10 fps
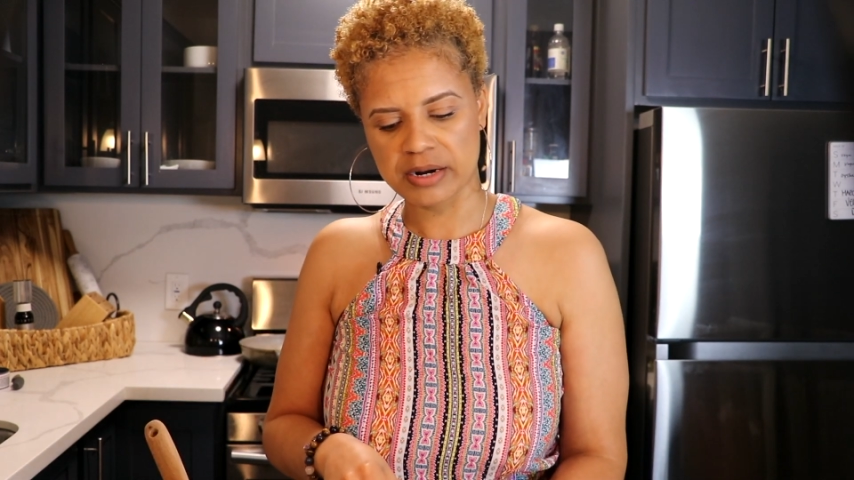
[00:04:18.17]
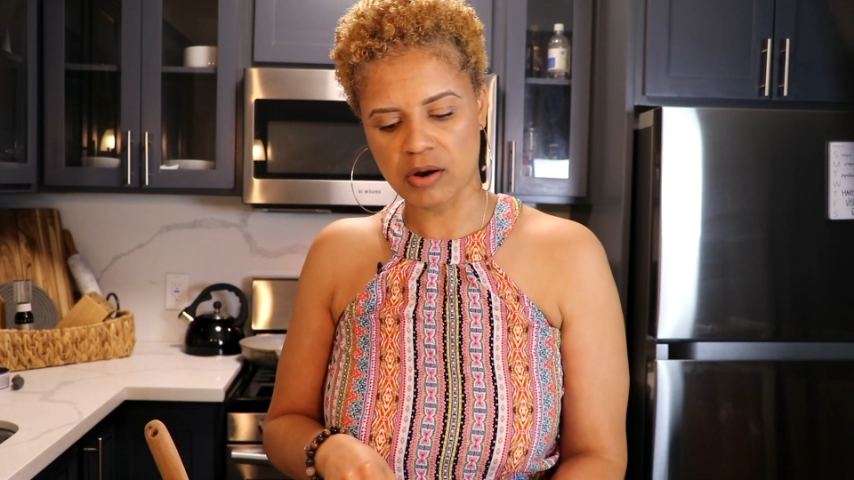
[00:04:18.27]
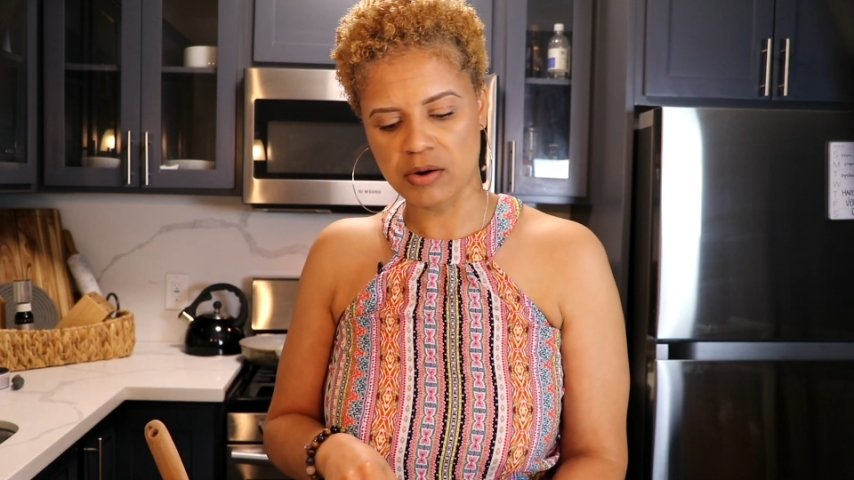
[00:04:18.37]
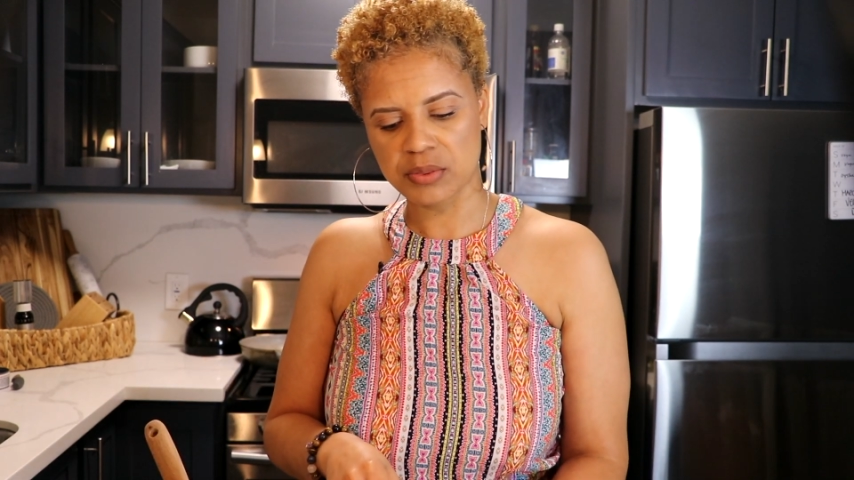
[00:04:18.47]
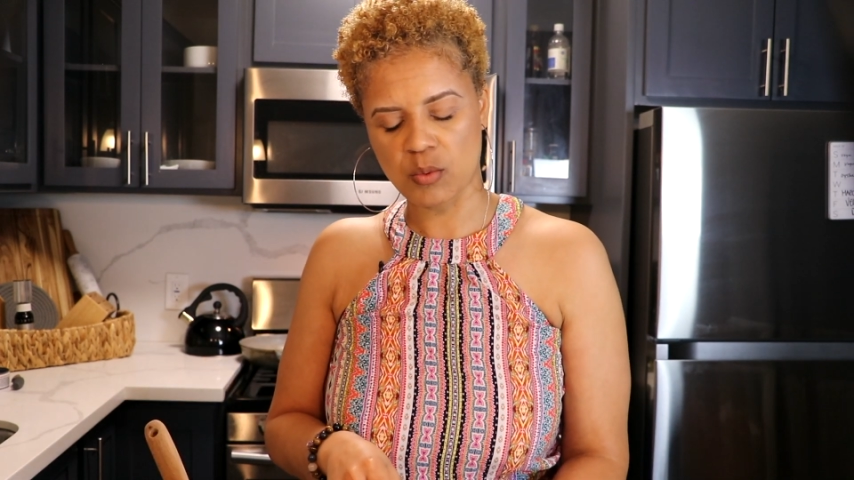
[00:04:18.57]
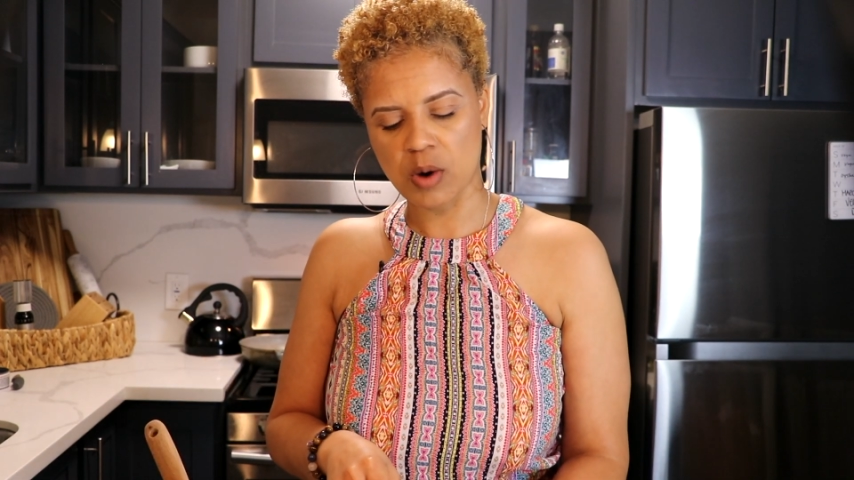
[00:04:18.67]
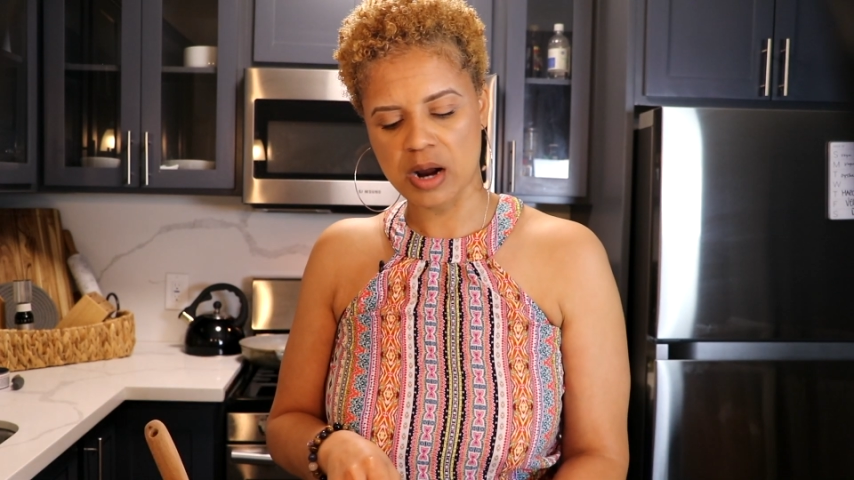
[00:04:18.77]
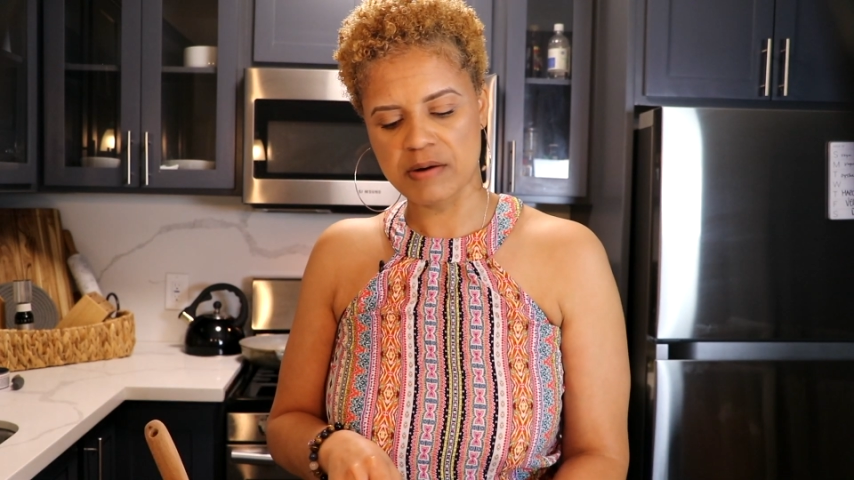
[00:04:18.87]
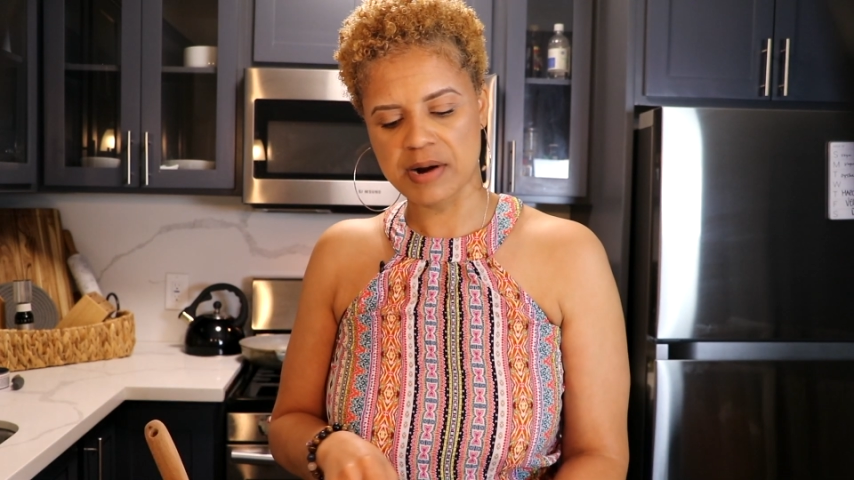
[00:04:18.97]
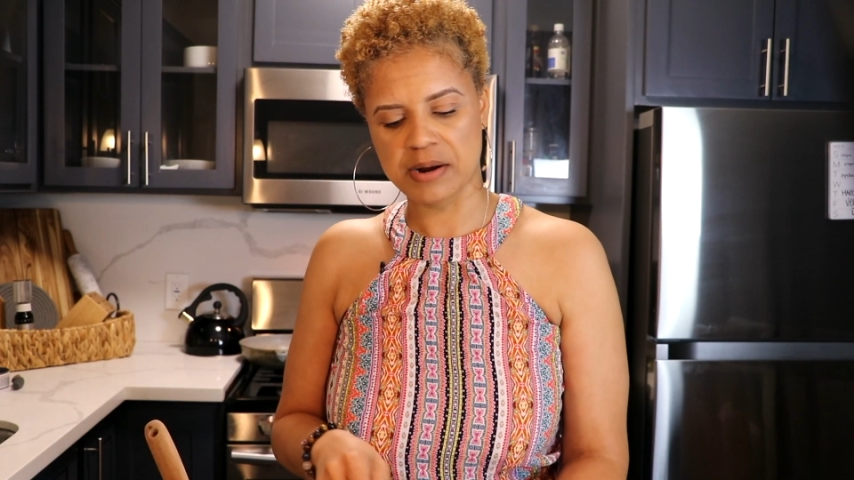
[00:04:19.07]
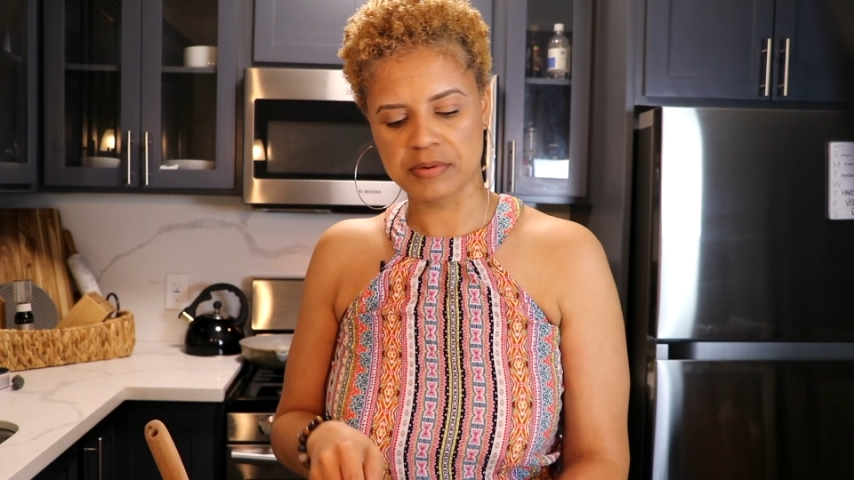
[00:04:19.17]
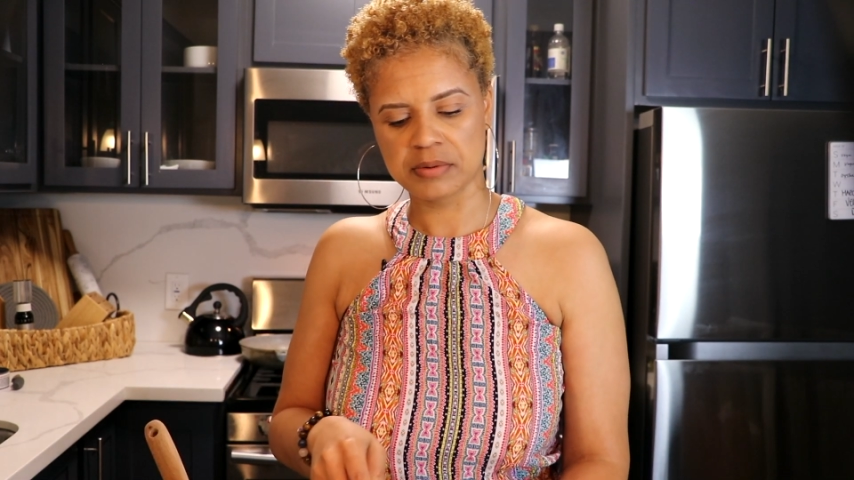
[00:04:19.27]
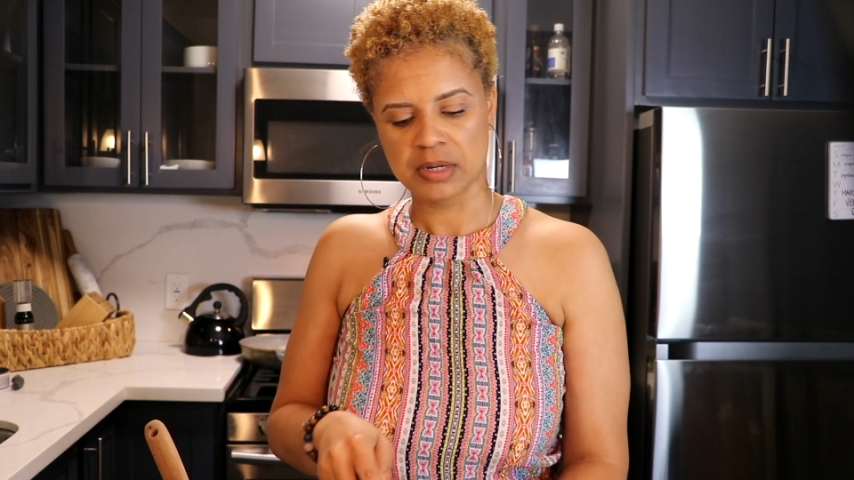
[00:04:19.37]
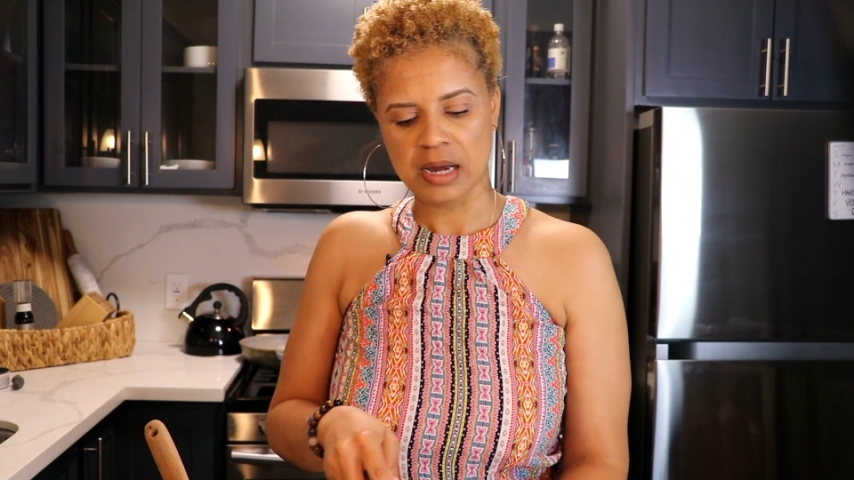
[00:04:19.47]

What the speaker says: all the water out.